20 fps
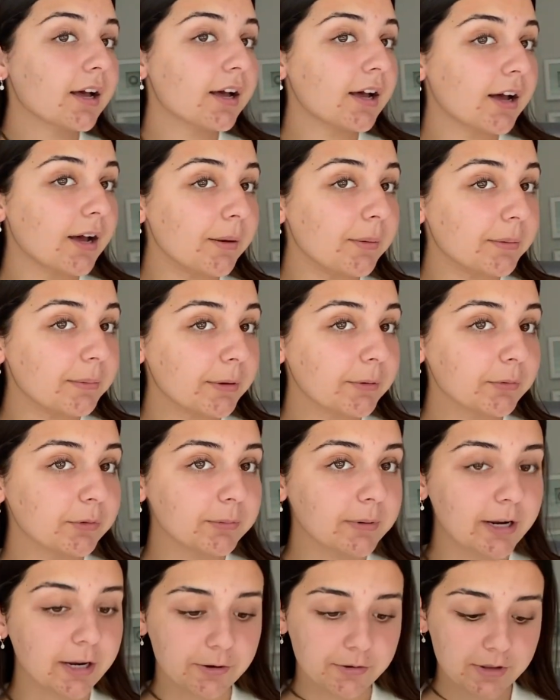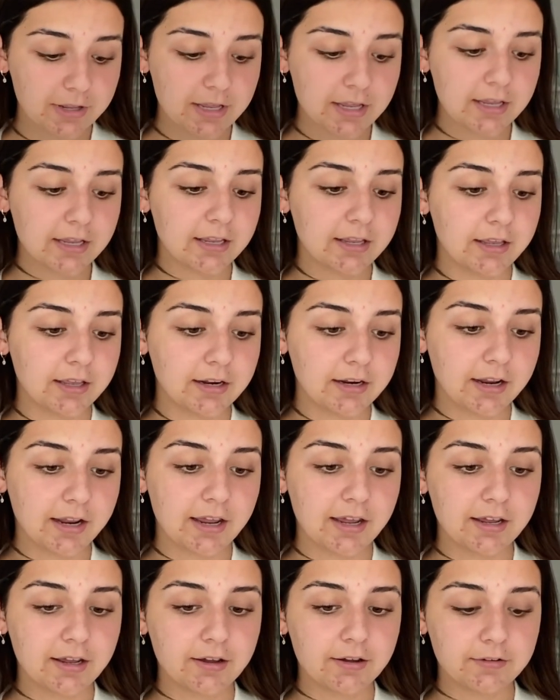I'm in my room now and I
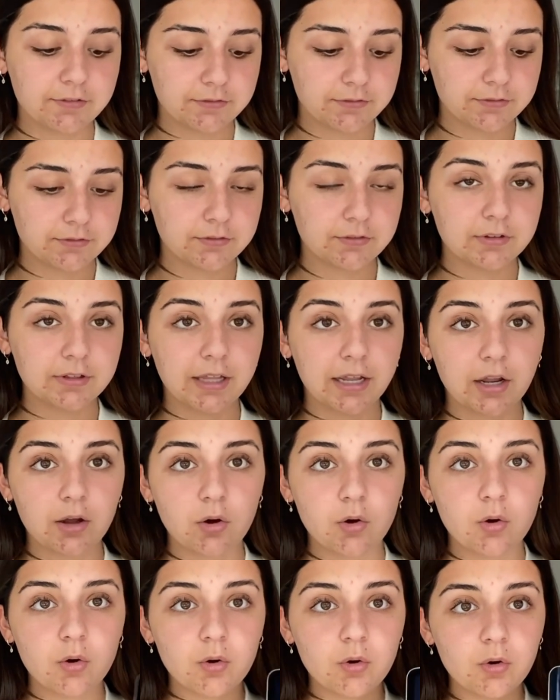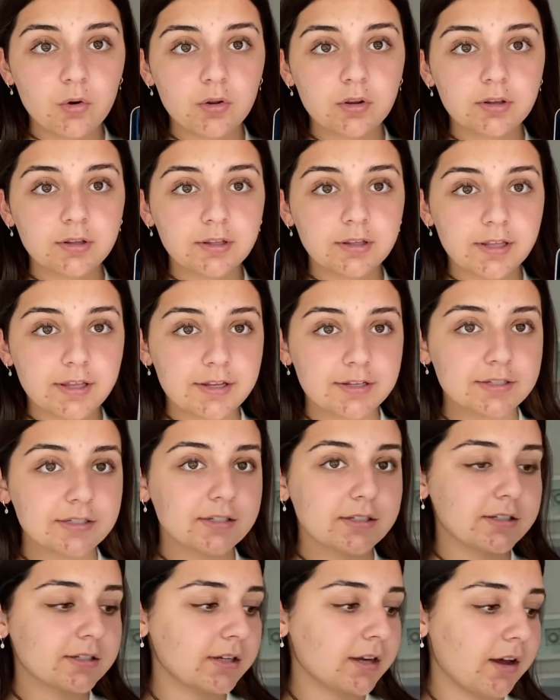have like a whole
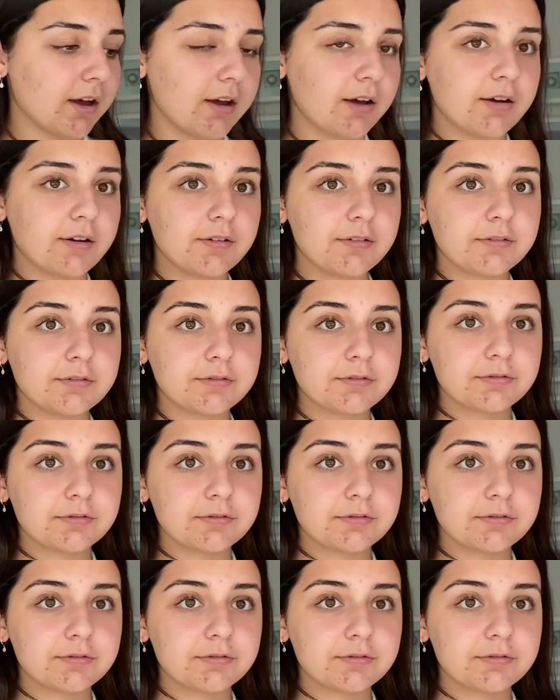list of